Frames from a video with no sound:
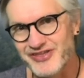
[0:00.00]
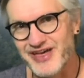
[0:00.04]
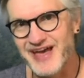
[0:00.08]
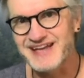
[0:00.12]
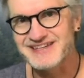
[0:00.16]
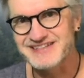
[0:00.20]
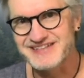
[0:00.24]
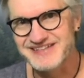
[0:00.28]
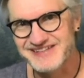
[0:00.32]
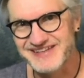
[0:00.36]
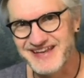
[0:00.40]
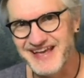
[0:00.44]

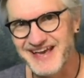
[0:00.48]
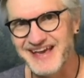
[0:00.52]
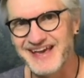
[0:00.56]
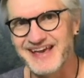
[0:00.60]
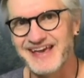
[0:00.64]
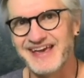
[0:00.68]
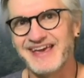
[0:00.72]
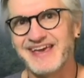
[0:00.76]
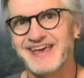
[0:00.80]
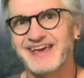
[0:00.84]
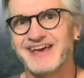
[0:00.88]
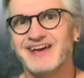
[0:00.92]
that
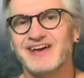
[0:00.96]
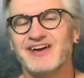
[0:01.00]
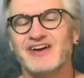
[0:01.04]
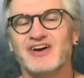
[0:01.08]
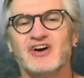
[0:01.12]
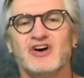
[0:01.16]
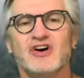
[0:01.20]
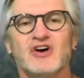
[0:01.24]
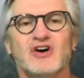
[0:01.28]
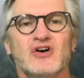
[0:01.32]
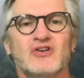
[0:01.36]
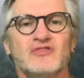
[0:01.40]
day
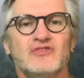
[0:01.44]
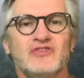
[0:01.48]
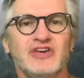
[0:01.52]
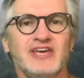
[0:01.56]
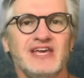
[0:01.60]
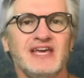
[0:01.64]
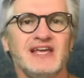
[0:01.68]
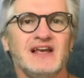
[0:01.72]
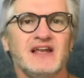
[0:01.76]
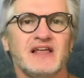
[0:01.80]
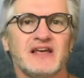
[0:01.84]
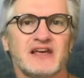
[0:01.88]
of
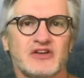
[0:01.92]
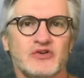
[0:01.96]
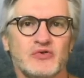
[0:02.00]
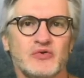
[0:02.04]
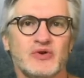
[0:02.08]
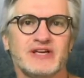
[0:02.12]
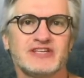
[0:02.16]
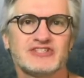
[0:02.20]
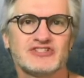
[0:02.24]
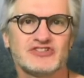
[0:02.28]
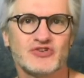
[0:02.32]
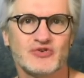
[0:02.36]
healing and
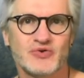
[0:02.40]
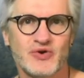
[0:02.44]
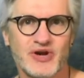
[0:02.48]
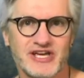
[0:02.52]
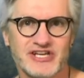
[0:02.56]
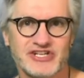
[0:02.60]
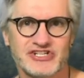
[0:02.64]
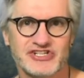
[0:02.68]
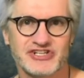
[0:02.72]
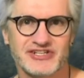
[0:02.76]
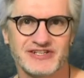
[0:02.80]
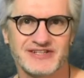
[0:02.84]

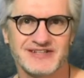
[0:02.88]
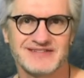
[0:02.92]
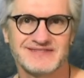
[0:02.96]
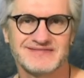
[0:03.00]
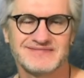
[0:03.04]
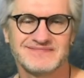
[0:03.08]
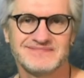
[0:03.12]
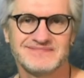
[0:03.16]
restoration.